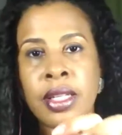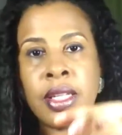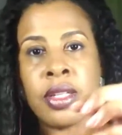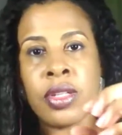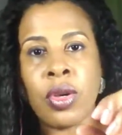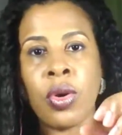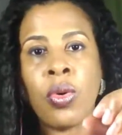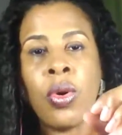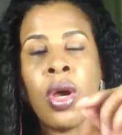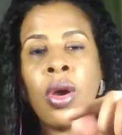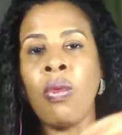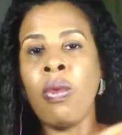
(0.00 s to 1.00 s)
And so
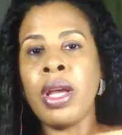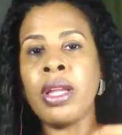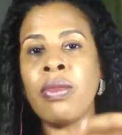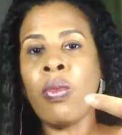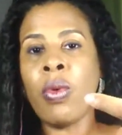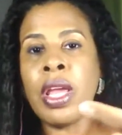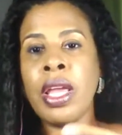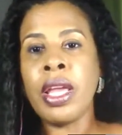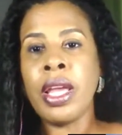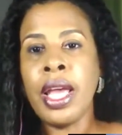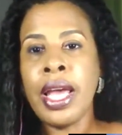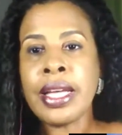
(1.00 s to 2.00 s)
when we
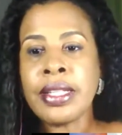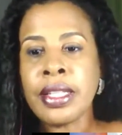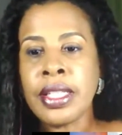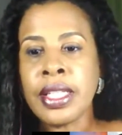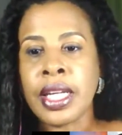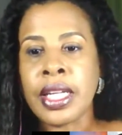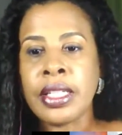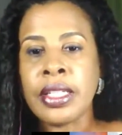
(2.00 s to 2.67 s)
hesitate